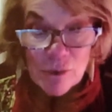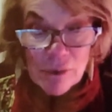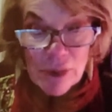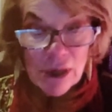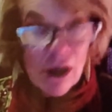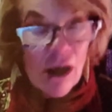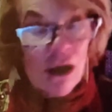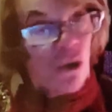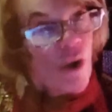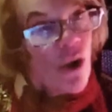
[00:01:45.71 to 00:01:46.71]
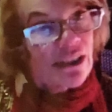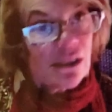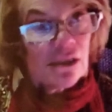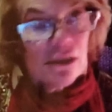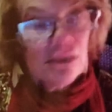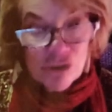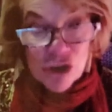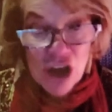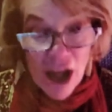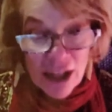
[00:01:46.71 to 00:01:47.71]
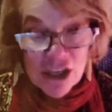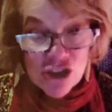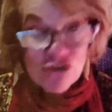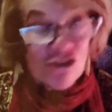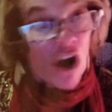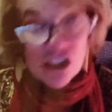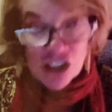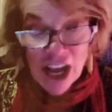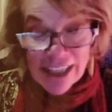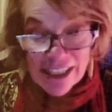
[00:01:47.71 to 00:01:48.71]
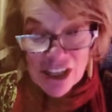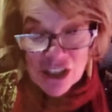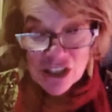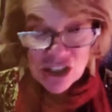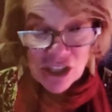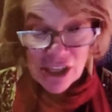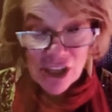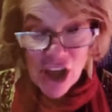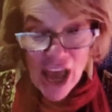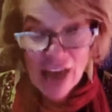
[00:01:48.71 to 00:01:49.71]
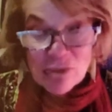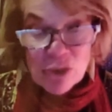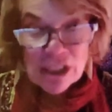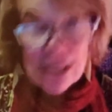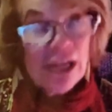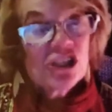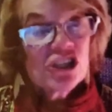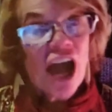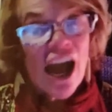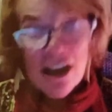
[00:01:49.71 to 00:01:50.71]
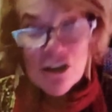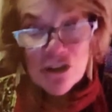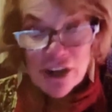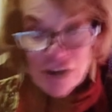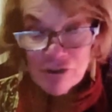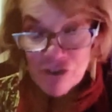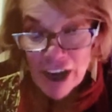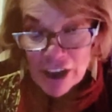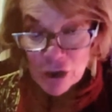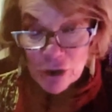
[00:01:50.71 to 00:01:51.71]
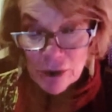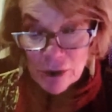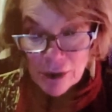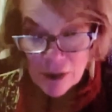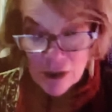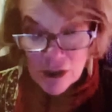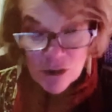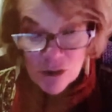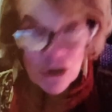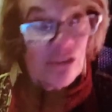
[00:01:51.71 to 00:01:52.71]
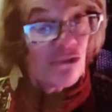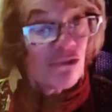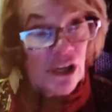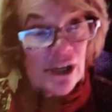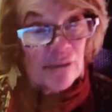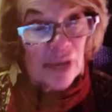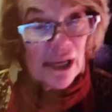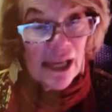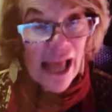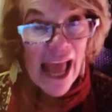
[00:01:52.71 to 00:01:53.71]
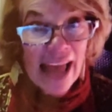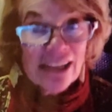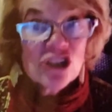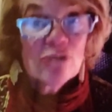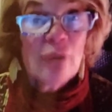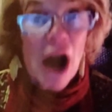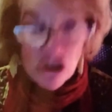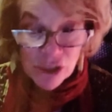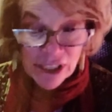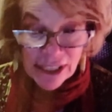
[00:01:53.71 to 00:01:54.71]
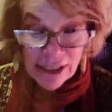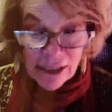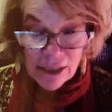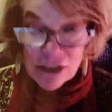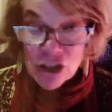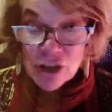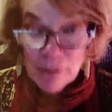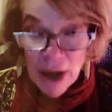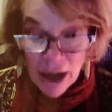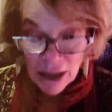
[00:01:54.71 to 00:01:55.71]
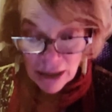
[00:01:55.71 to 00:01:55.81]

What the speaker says: a quest for knowledge, farsightedness, and was an untiring fighter to bring freedom and democracy to Nepal.